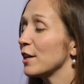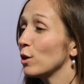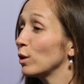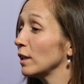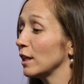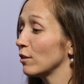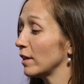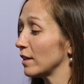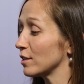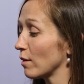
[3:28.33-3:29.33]
I totally
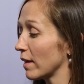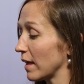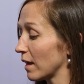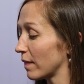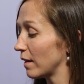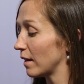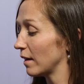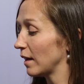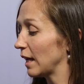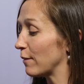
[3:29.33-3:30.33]
agree. so I think that
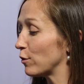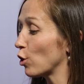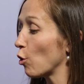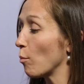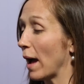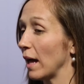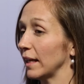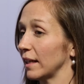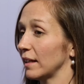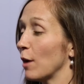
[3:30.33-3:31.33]
if you go back,
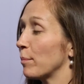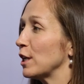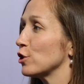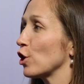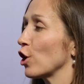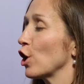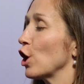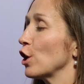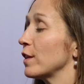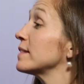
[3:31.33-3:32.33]
like companies are,
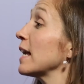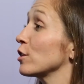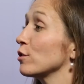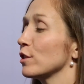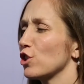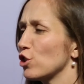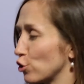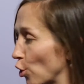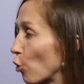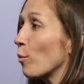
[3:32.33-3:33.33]
the sector is
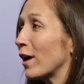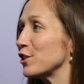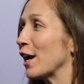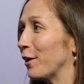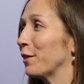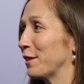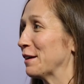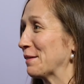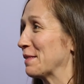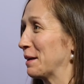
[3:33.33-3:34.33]
so much
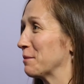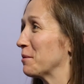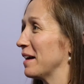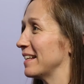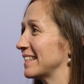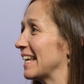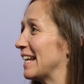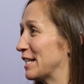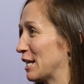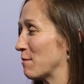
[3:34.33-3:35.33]
healthier than it was
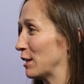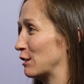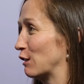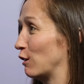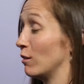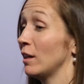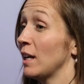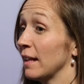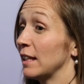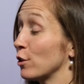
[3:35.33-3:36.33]
right. 18 months ago
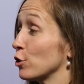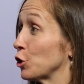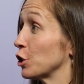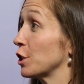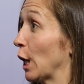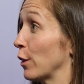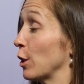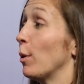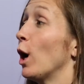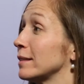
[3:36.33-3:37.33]
that there's just
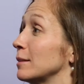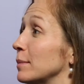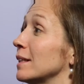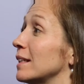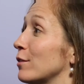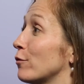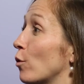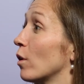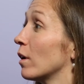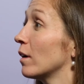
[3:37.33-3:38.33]
the possibility
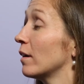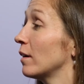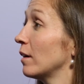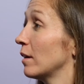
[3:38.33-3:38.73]
for